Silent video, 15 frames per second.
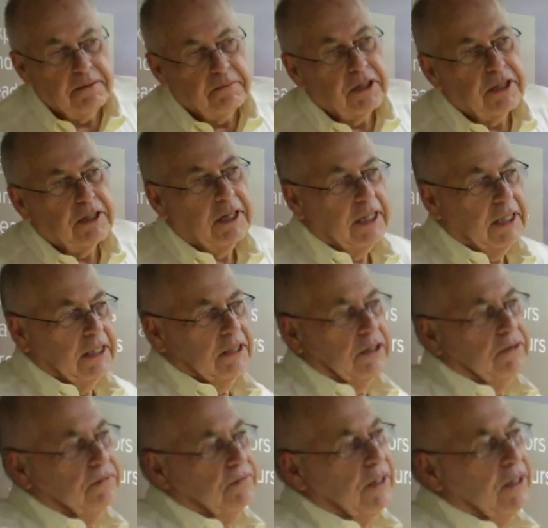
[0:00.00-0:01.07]

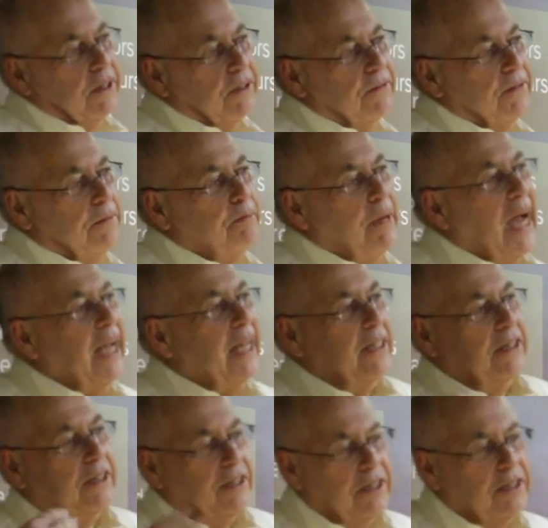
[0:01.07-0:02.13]
you follow the
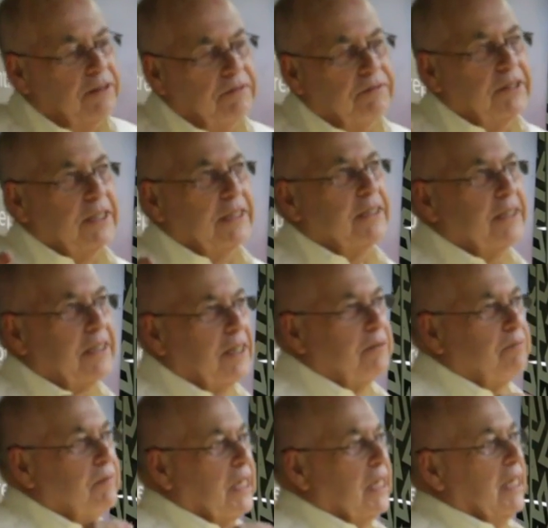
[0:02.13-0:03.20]
pattern of that.
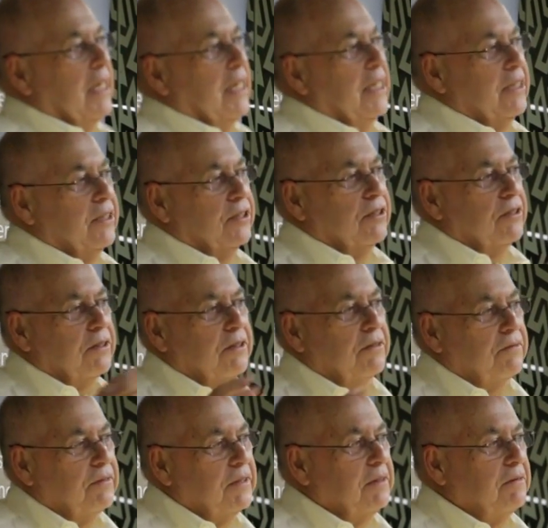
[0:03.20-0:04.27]
It's sort
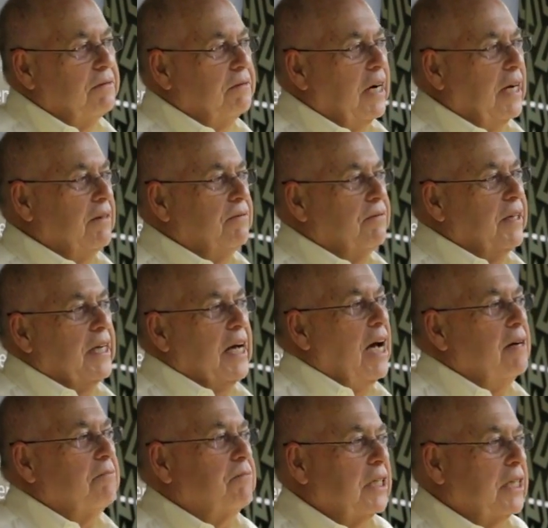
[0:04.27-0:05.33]
of the right thing
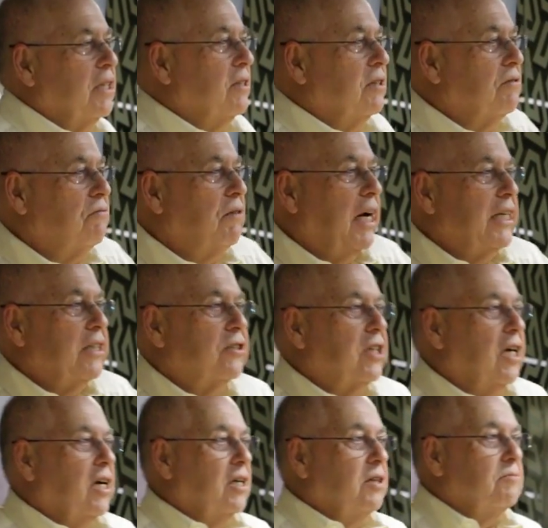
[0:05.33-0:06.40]
happening at the right
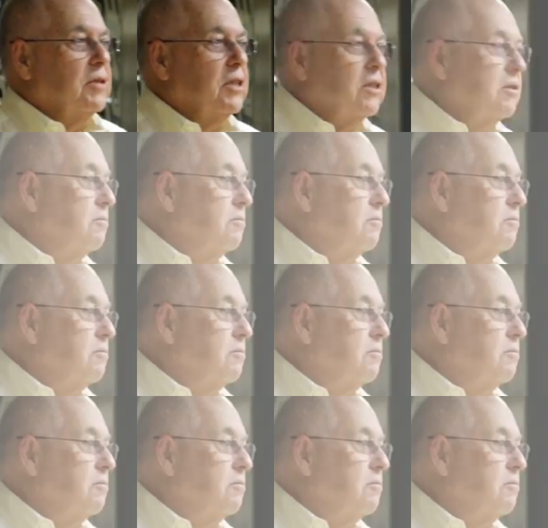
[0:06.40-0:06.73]
time.